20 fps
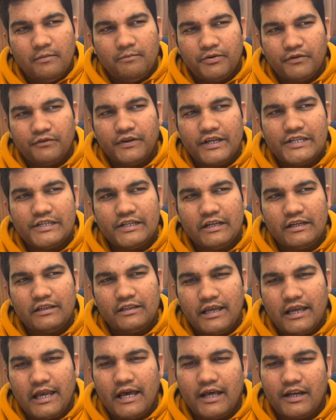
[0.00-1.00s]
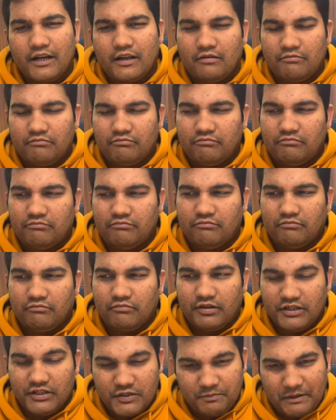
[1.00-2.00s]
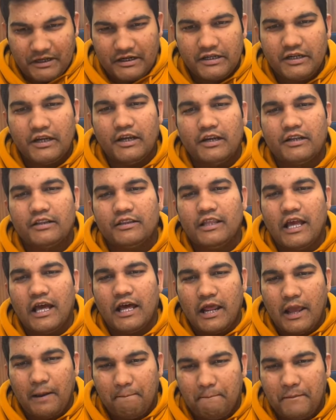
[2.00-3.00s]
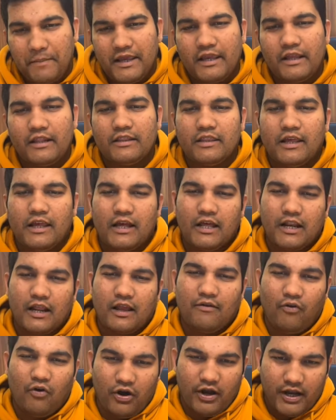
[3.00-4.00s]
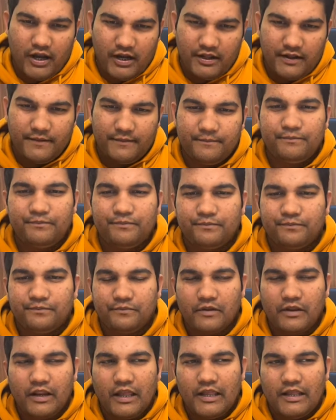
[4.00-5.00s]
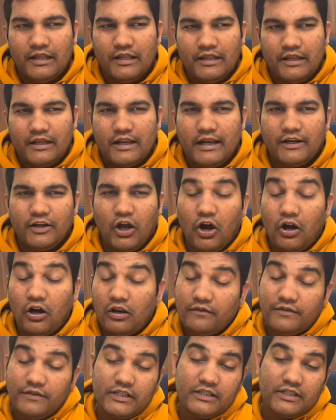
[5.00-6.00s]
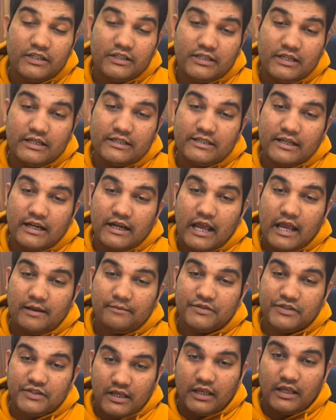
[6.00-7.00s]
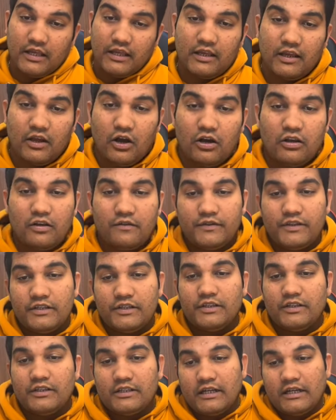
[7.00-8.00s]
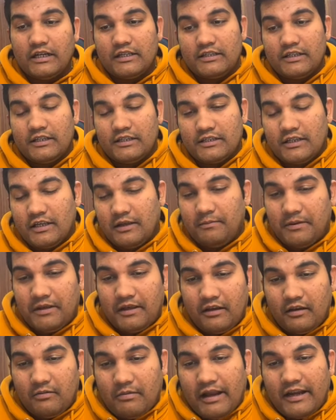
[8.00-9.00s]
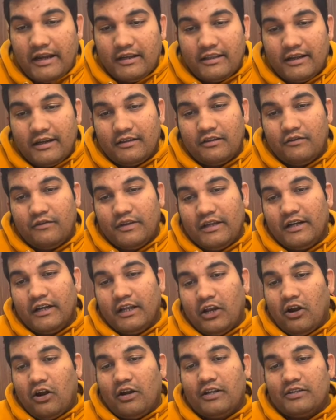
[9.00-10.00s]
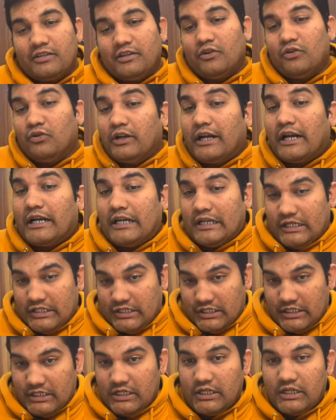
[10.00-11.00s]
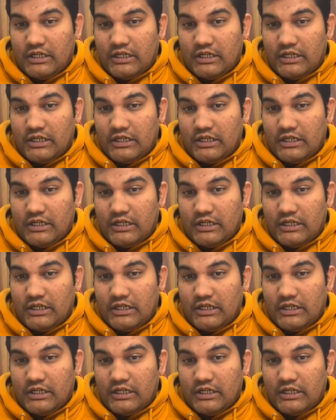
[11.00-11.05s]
Professionally, they are respected they are happy they are awarded right all of these results that i am saying all of these results is keeping in mind that the weekday lord is in a good condition